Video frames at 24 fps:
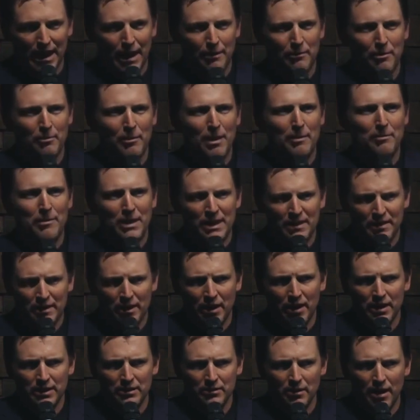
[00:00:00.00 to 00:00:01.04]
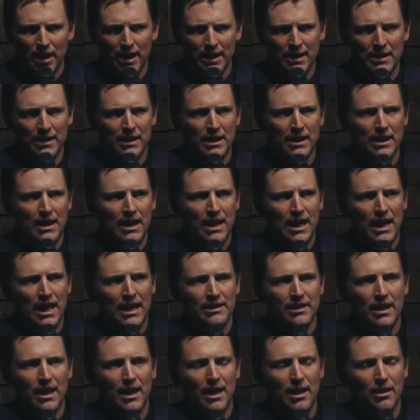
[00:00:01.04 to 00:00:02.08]
I'm in my mid 30s, right?
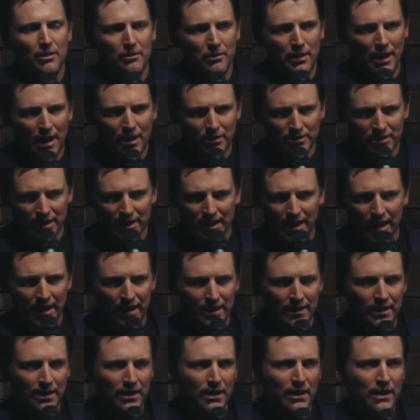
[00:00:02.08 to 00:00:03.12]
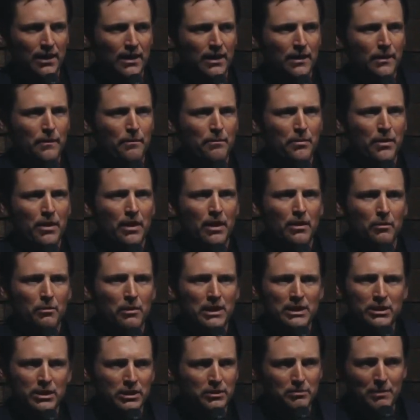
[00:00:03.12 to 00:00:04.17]
And uh, when I was a kid,
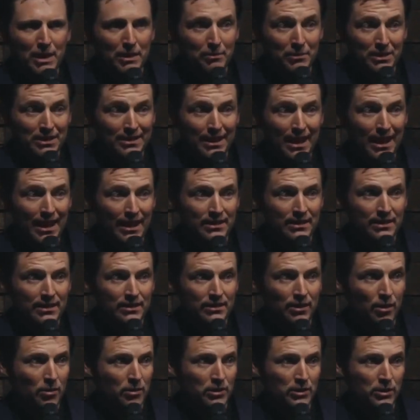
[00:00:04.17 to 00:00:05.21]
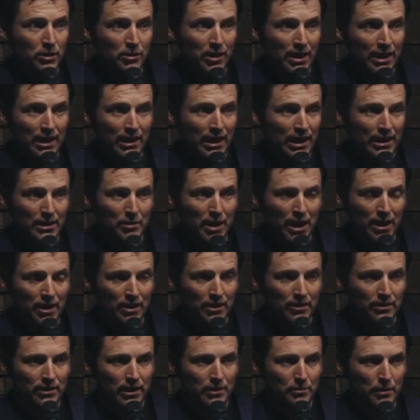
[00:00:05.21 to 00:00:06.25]
we just made mistakes because no one knew any
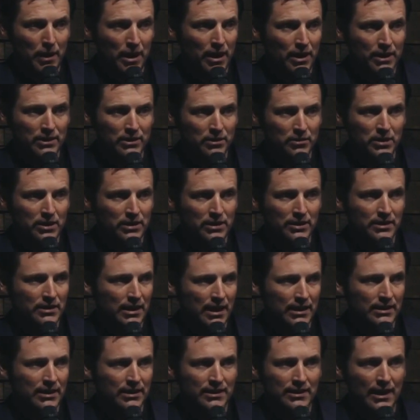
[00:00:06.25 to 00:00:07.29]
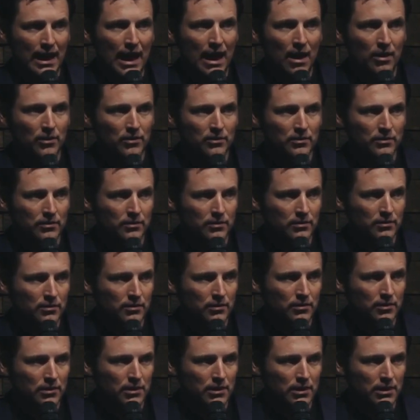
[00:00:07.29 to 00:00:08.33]
better. My parents would just send us out.
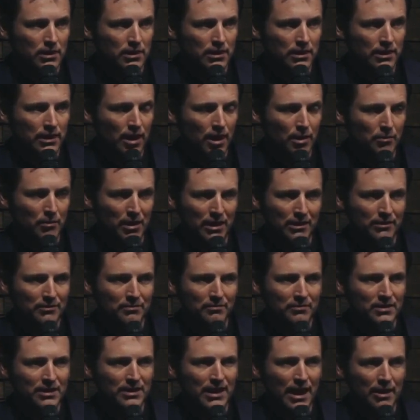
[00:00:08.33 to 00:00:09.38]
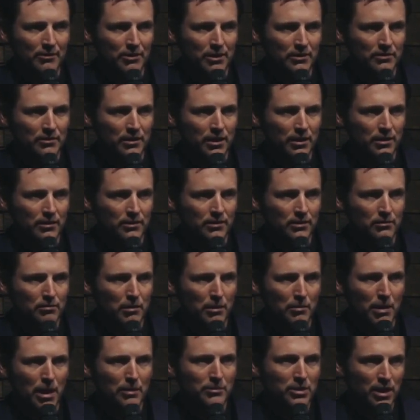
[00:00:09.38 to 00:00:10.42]
You know, I'm like seven. My
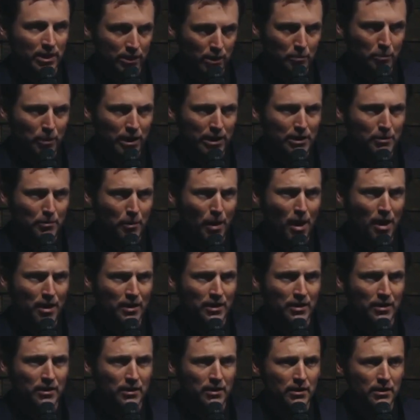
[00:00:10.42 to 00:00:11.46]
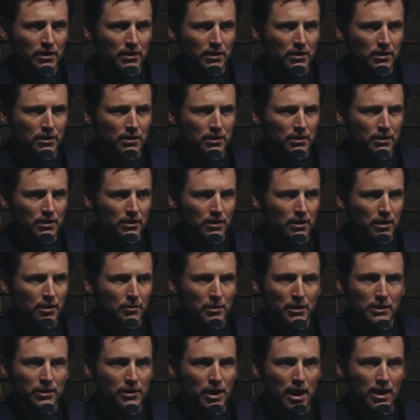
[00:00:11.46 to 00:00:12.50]
mom's like, go play in the park. I'm
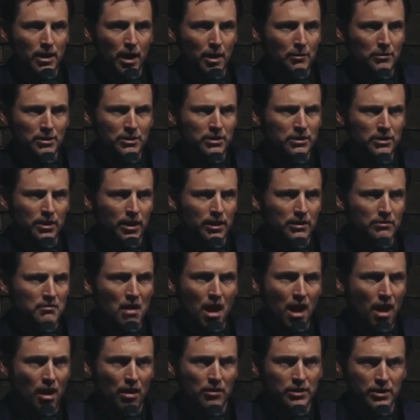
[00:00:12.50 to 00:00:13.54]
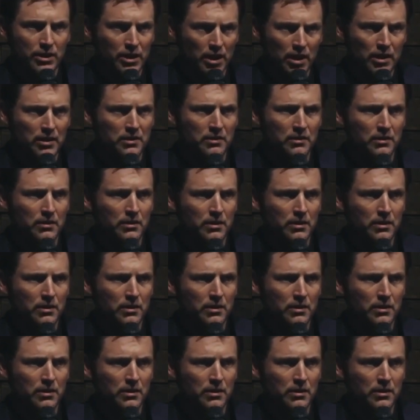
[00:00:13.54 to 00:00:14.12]
like, you're not coming? She's like, no, you're good.